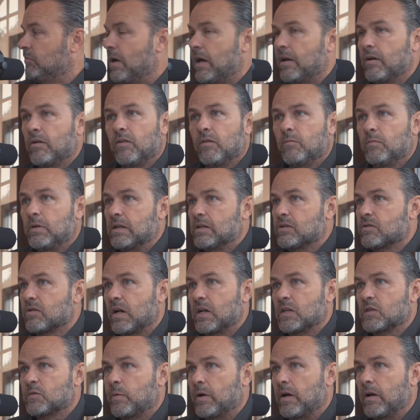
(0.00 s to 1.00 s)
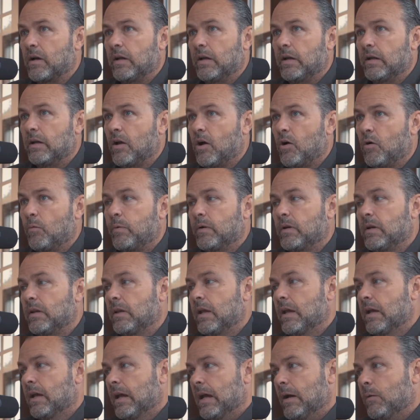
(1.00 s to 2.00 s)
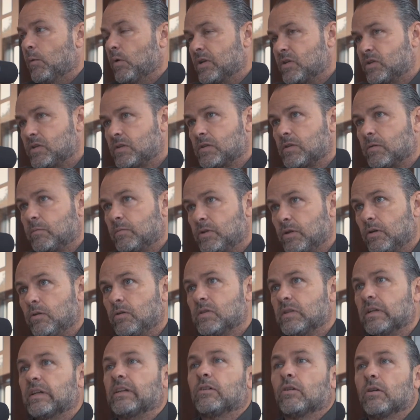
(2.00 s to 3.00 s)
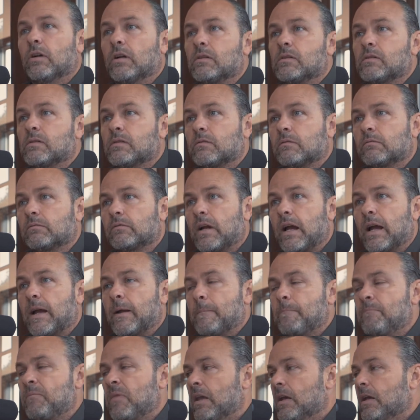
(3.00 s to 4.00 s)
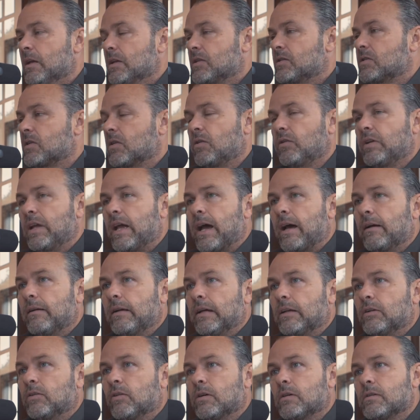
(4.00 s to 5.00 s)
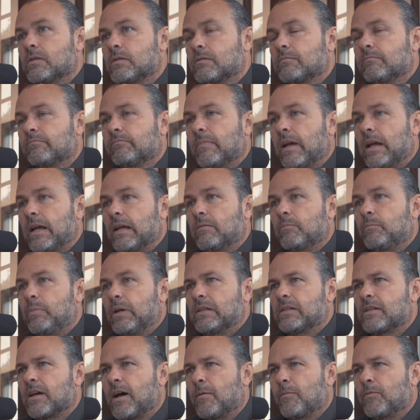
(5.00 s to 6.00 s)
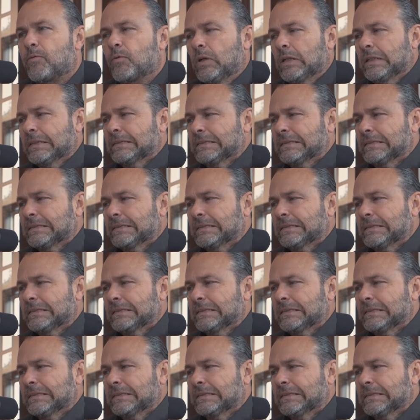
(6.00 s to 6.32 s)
better than being transparent and open, which subdues ignorance, right? So, yeah, ignorance. Man, big top 3.